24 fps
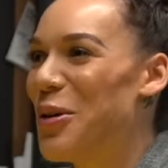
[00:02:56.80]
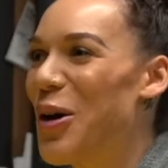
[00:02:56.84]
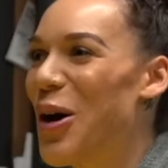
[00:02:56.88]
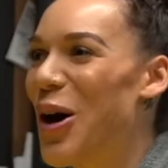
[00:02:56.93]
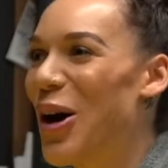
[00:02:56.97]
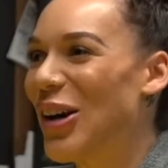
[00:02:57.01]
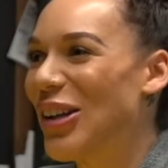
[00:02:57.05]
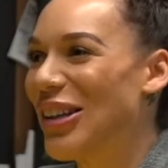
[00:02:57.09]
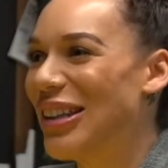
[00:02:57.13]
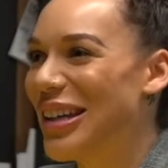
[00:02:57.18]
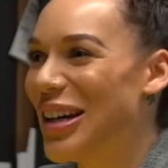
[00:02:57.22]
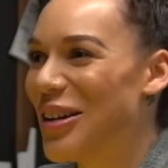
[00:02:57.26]

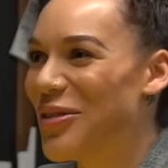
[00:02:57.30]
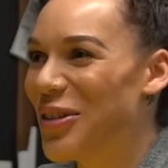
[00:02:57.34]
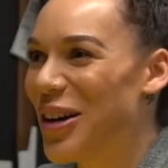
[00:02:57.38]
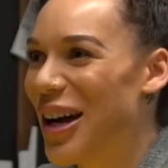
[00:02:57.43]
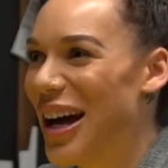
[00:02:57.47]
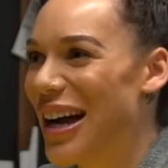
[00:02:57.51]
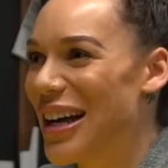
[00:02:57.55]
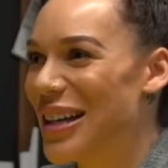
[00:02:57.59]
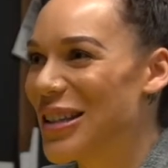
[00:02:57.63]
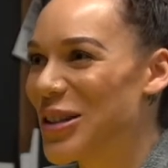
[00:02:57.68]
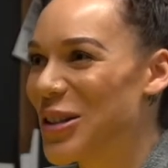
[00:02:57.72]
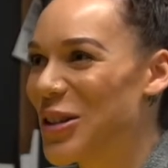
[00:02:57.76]
hardly ever
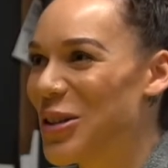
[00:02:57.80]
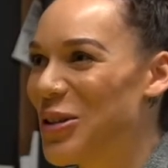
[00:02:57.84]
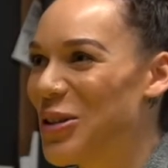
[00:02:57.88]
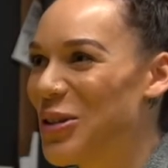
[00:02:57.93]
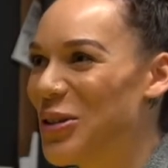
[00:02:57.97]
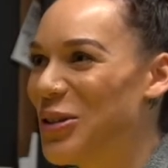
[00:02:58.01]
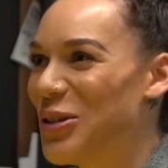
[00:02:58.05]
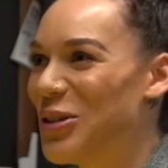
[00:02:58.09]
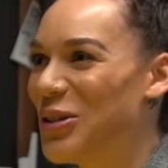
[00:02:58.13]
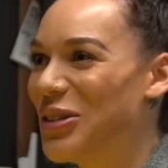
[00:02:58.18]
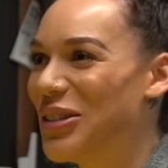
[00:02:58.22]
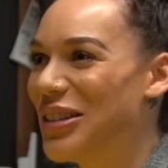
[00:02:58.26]
ask
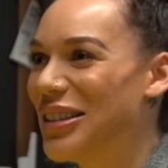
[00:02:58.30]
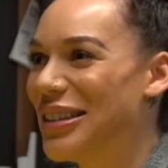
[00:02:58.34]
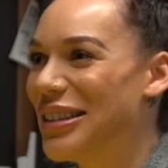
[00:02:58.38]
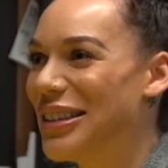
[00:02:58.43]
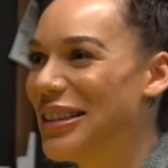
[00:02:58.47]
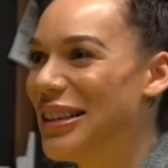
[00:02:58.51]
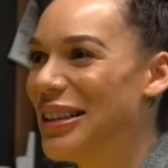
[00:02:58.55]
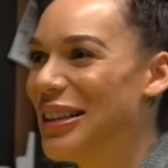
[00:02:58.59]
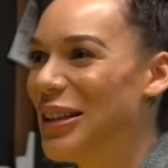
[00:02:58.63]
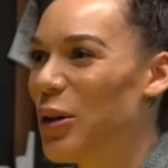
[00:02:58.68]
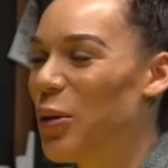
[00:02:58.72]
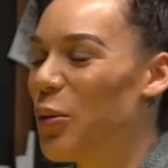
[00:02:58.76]
you,
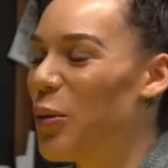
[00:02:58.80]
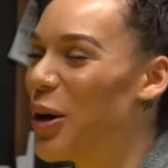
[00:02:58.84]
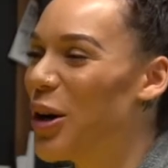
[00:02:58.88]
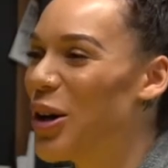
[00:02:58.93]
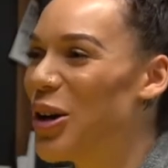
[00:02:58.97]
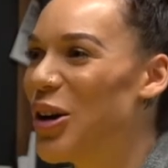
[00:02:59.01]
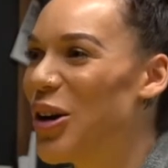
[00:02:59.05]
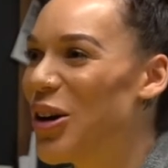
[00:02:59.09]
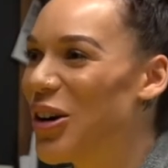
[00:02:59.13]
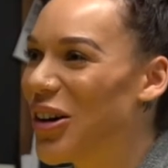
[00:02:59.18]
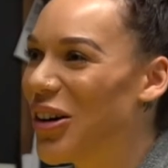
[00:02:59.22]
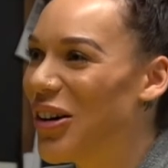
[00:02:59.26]
when are
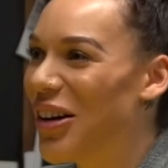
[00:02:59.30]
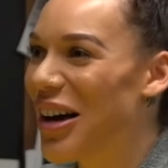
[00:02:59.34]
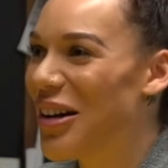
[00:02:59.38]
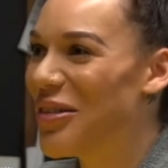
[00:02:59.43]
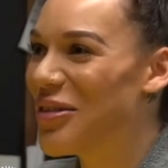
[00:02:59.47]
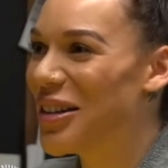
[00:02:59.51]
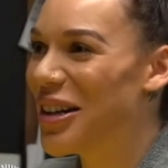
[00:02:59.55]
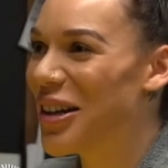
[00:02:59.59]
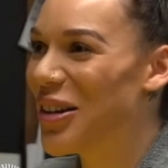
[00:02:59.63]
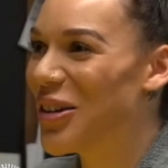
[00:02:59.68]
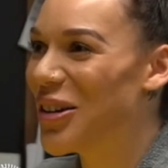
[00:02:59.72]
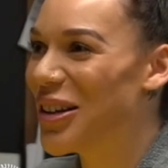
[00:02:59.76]
y'all going to have
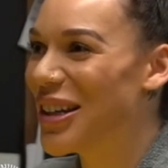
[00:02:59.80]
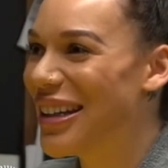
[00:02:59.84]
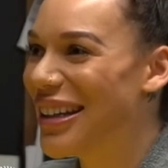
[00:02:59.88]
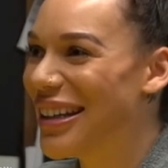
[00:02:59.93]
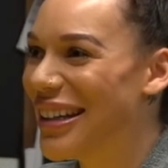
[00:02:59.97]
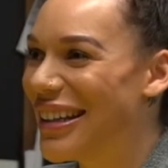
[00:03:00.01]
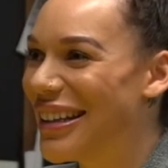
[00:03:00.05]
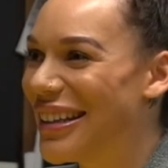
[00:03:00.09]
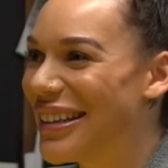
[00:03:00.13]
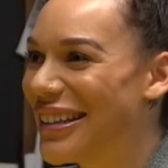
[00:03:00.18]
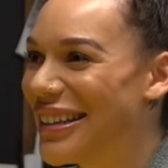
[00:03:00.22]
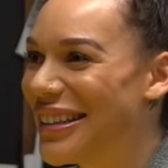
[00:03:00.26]
another
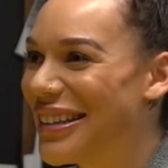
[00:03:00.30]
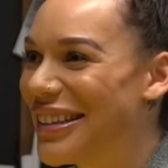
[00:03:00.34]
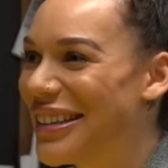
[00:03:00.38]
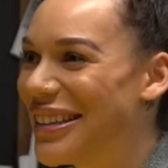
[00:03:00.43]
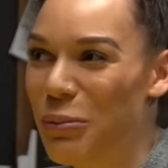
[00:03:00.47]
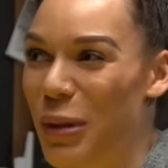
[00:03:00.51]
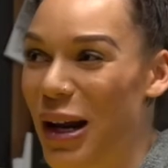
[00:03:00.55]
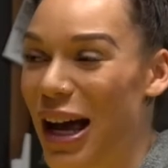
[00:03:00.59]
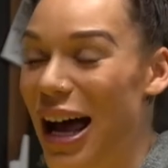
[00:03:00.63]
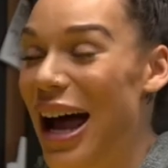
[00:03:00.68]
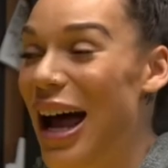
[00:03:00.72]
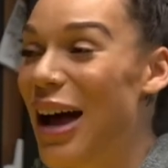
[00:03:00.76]
kid?
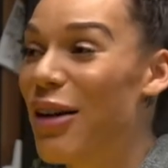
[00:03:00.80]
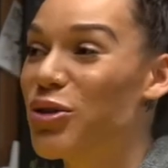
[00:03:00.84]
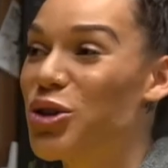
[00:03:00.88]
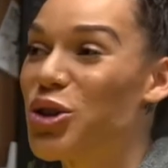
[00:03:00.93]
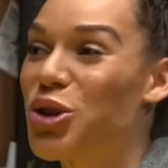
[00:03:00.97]
But I have